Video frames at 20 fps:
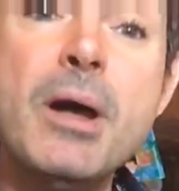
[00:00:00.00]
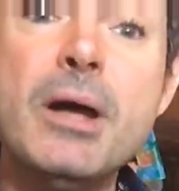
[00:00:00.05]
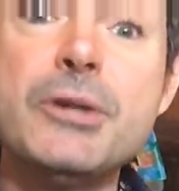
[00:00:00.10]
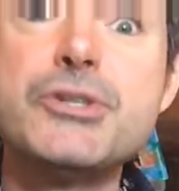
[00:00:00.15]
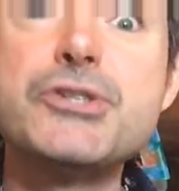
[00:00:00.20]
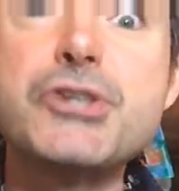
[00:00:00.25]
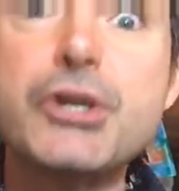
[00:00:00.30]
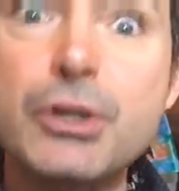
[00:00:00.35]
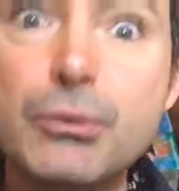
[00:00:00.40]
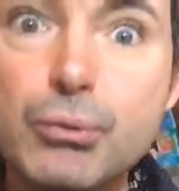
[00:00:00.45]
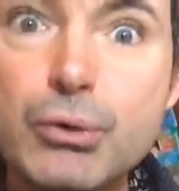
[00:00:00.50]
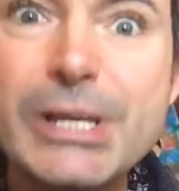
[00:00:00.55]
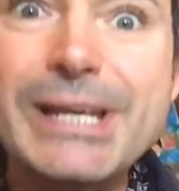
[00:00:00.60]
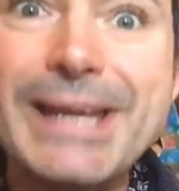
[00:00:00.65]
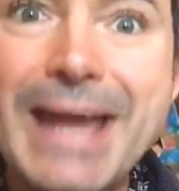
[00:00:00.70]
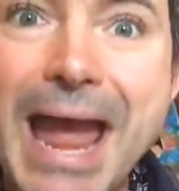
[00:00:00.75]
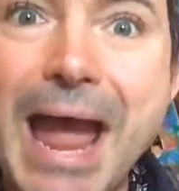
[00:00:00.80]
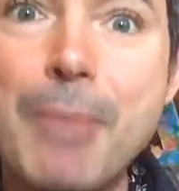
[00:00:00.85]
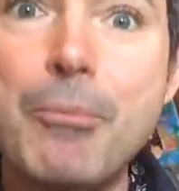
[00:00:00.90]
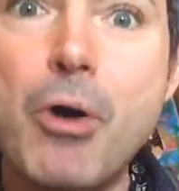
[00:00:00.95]
Just going to
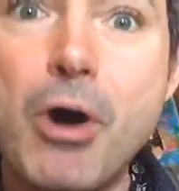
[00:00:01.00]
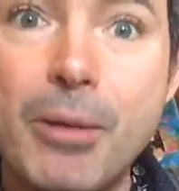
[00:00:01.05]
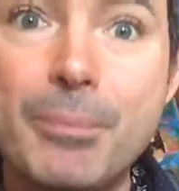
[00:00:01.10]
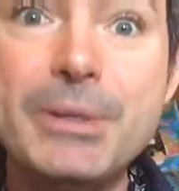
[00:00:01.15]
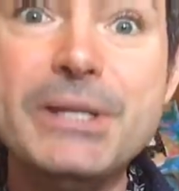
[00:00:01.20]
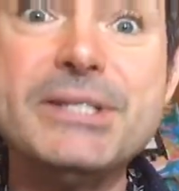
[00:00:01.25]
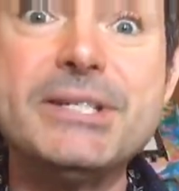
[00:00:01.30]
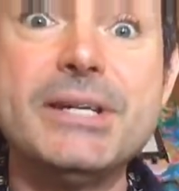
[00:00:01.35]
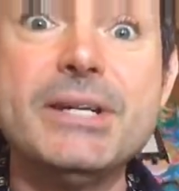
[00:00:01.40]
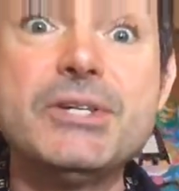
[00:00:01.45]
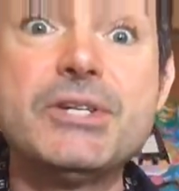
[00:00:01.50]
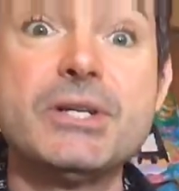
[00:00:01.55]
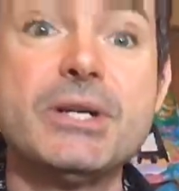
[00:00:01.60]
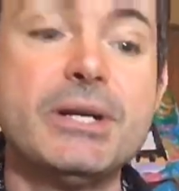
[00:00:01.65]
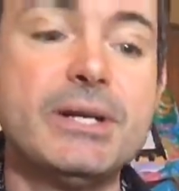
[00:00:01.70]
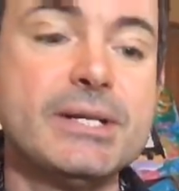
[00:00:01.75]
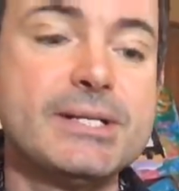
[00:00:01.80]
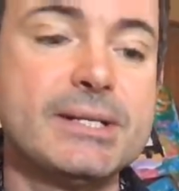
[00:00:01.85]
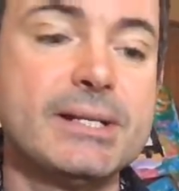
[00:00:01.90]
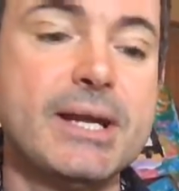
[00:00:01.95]
recap what I've been teaching
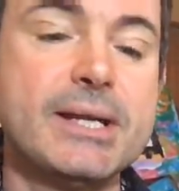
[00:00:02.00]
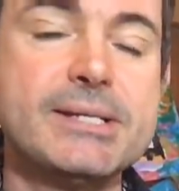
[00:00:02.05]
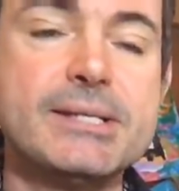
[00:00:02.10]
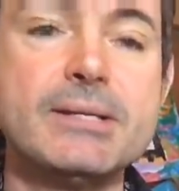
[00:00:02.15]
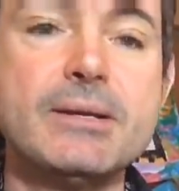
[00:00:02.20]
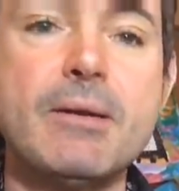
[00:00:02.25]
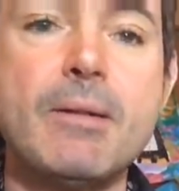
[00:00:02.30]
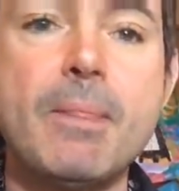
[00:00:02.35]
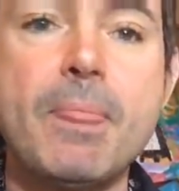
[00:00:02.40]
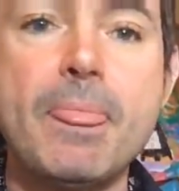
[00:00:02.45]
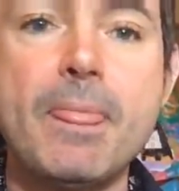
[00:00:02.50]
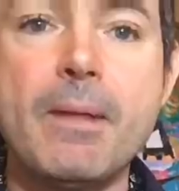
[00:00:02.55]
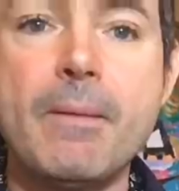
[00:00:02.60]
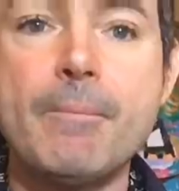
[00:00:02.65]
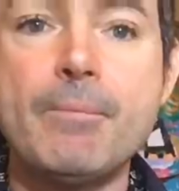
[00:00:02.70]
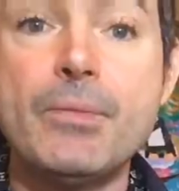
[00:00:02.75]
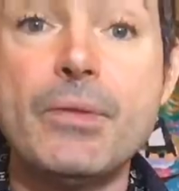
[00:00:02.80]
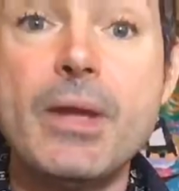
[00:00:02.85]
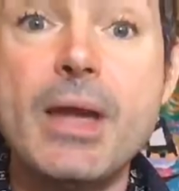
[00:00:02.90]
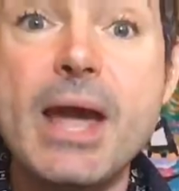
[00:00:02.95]
in this lesson,
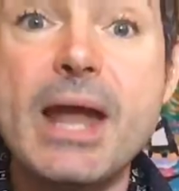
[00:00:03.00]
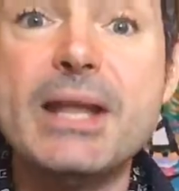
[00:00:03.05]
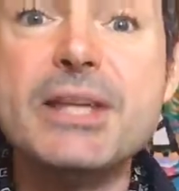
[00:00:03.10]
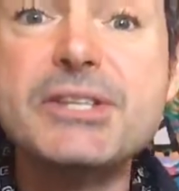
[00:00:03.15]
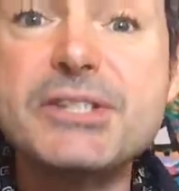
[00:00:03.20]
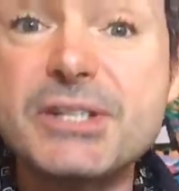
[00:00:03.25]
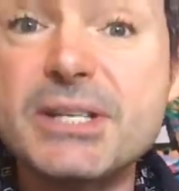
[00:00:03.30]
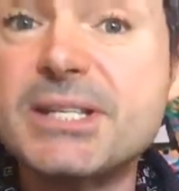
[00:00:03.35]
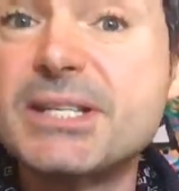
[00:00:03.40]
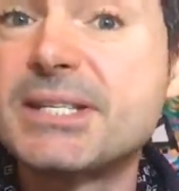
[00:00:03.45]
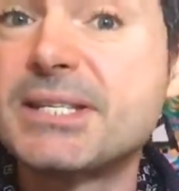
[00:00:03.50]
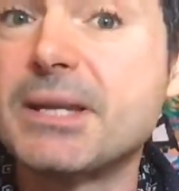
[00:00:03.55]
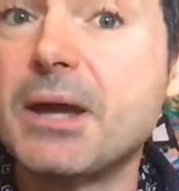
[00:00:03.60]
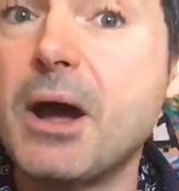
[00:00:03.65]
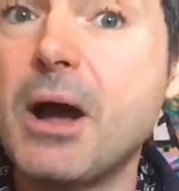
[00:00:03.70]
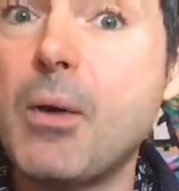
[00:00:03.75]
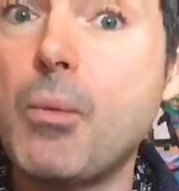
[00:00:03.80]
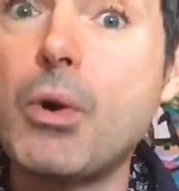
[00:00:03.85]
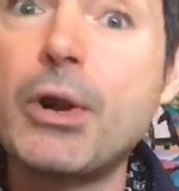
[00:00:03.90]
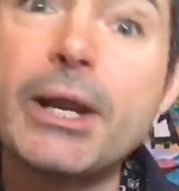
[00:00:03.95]
and it's this
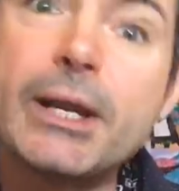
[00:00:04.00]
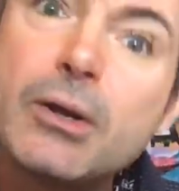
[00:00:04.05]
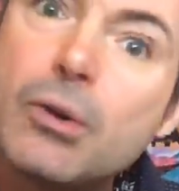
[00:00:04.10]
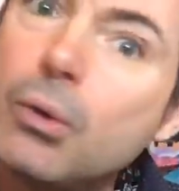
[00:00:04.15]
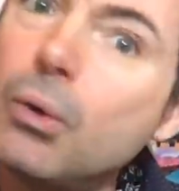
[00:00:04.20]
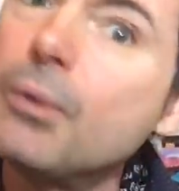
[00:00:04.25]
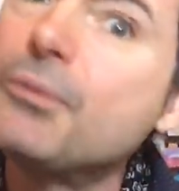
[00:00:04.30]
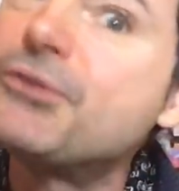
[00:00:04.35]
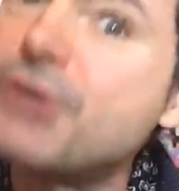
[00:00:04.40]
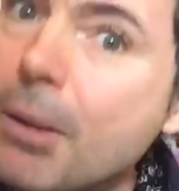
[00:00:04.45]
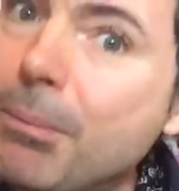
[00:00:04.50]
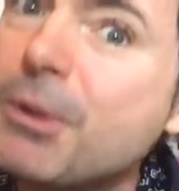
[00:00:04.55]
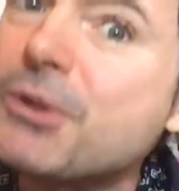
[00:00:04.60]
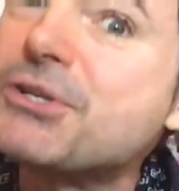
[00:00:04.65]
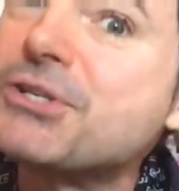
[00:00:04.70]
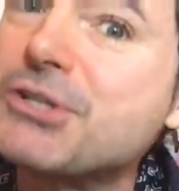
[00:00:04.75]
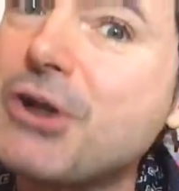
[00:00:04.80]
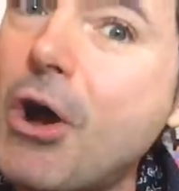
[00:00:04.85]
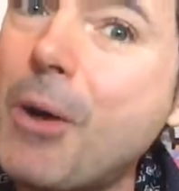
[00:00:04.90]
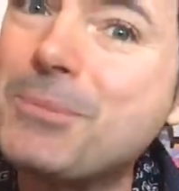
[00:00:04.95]
what I call double
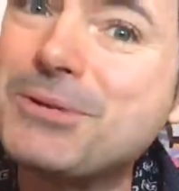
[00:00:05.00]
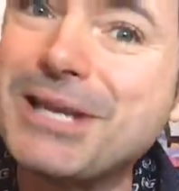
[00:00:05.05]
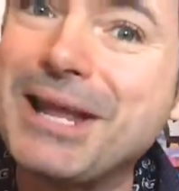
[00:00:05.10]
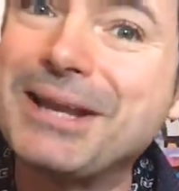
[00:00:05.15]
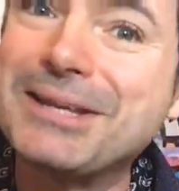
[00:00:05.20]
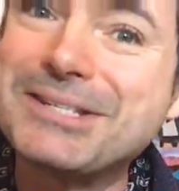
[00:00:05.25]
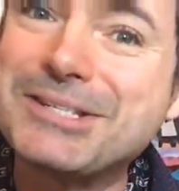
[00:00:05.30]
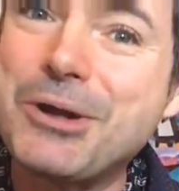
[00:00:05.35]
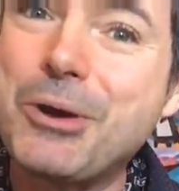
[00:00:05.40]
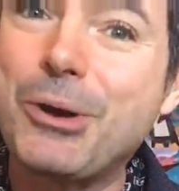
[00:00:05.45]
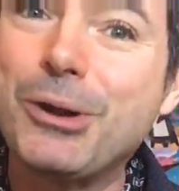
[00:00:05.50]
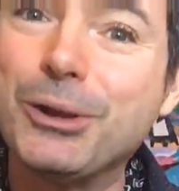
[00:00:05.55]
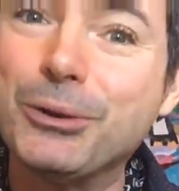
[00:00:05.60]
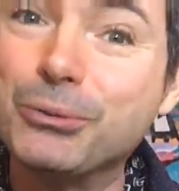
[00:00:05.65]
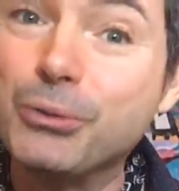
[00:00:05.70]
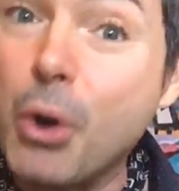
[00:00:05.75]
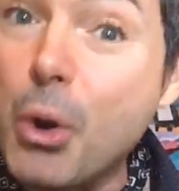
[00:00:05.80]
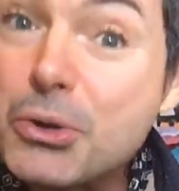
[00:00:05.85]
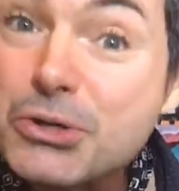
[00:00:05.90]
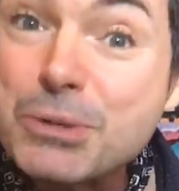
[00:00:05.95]
stops a la Stochelo
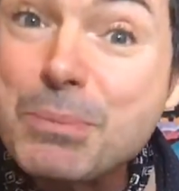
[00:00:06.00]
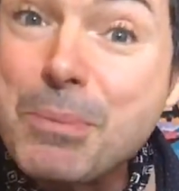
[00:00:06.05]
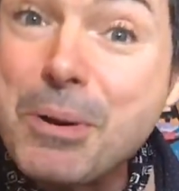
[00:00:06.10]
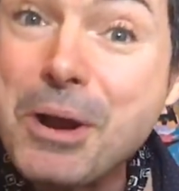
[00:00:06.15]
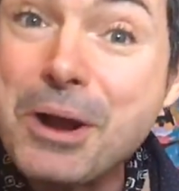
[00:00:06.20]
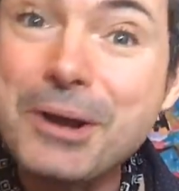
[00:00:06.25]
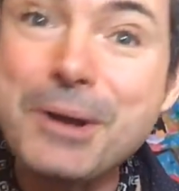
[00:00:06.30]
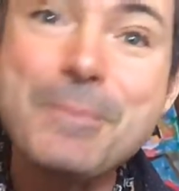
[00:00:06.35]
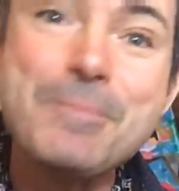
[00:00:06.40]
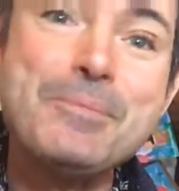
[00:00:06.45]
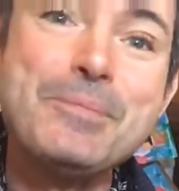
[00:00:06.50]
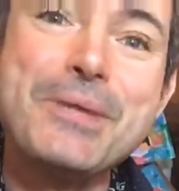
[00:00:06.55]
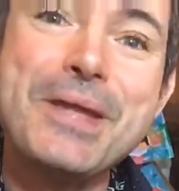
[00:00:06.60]
Rosenberg,